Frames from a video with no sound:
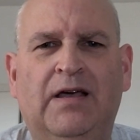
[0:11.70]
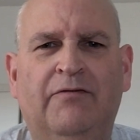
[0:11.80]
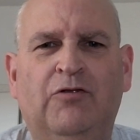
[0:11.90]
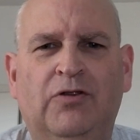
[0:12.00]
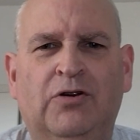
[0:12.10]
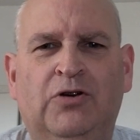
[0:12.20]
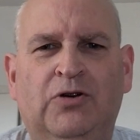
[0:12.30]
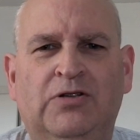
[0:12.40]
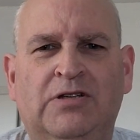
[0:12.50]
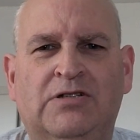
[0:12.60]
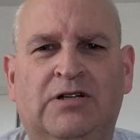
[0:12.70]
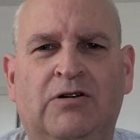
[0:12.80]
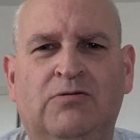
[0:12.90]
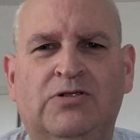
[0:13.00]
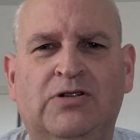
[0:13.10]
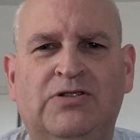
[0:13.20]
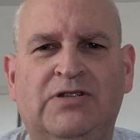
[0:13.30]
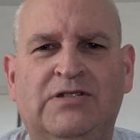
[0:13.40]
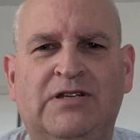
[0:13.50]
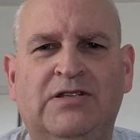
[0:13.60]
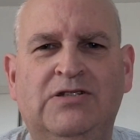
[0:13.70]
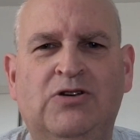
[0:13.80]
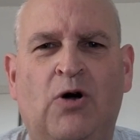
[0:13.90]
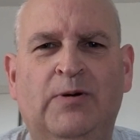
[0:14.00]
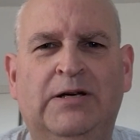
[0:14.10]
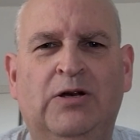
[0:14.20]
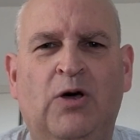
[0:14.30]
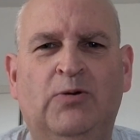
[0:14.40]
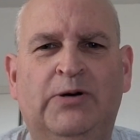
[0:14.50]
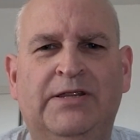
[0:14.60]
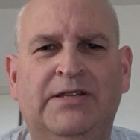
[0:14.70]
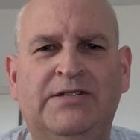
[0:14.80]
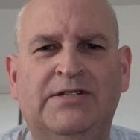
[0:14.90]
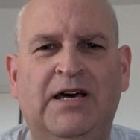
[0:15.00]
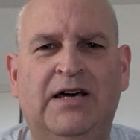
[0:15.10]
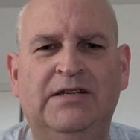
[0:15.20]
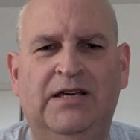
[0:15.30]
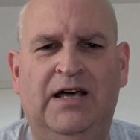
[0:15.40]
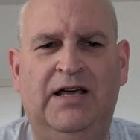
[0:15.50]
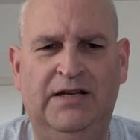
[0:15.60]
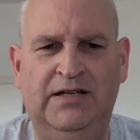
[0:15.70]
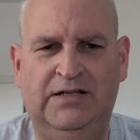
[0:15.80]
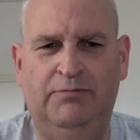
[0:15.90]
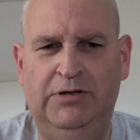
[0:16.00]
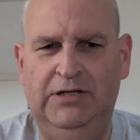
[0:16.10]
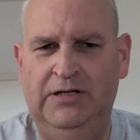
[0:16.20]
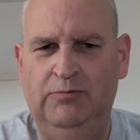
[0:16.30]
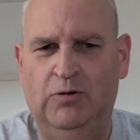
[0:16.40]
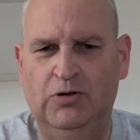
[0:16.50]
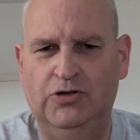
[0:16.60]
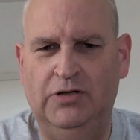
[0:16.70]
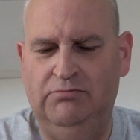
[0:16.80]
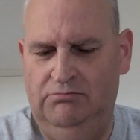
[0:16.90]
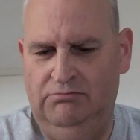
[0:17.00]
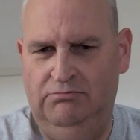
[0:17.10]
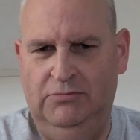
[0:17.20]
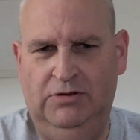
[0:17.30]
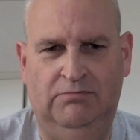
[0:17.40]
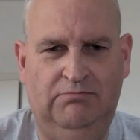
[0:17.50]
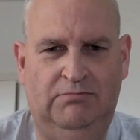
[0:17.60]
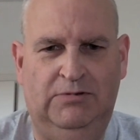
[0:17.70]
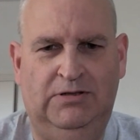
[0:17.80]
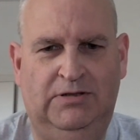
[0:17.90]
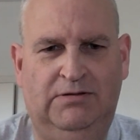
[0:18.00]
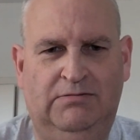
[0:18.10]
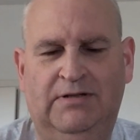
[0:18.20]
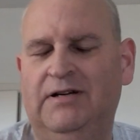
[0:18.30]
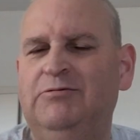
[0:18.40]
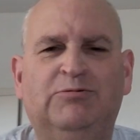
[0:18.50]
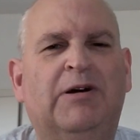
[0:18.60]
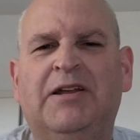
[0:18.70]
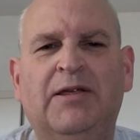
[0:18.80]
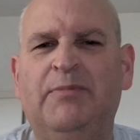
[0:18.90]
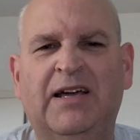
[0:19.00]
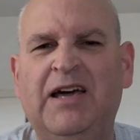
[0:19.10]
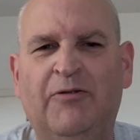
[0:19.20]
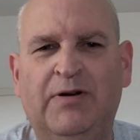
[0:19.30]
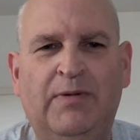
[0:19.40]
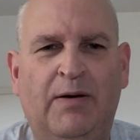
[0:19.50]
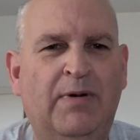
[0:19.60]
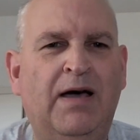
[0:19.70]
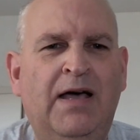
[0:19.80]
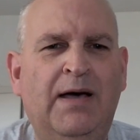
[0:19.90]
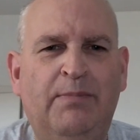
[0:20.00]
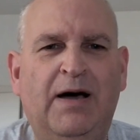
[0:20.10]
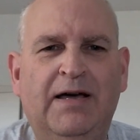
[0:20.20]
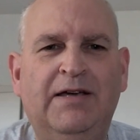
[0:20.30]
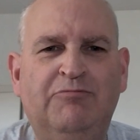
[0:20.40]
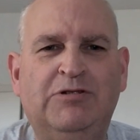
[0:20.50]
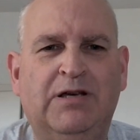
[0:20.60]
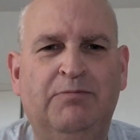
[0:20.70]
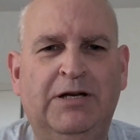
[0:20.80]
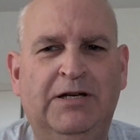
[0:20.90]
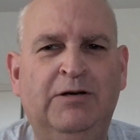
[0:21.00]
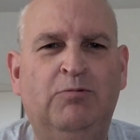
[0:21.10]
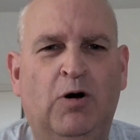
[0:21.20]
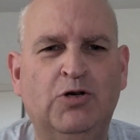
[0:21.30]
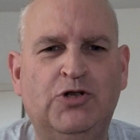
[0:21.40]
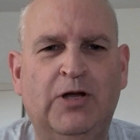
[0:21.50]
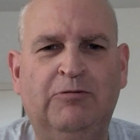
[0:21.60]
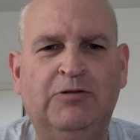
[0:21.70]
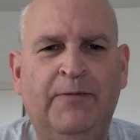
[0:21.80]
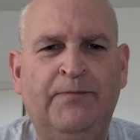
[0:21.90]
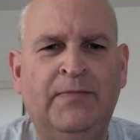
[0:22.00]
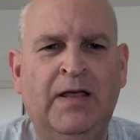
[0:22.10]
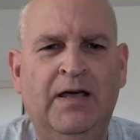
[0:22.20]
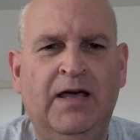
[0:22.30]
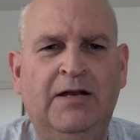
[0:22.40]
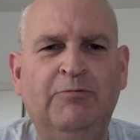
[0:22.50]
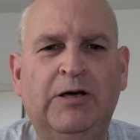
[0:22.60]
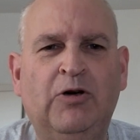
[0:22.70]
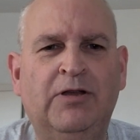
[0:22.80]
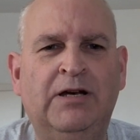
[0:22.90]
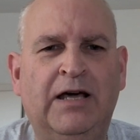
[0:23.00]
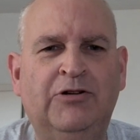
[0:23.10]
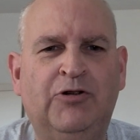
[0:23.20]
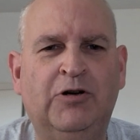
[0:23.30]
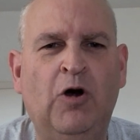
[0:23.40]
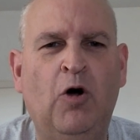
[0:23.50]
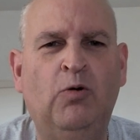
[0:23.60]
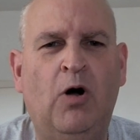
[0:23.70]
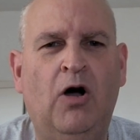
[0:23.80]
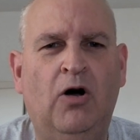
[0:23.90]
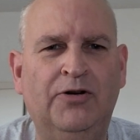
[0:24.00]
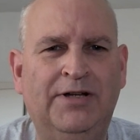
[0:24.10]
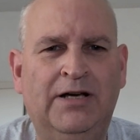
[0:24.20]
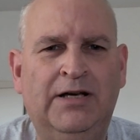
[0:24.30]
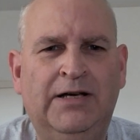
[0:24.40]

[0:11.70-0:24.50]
I've got the curtains closed because the sun's going lower in the sky and it completely washed it. Uh, I was one of them, I can't remember, but it was completely washed out. Anyway, got the Litra Glow on.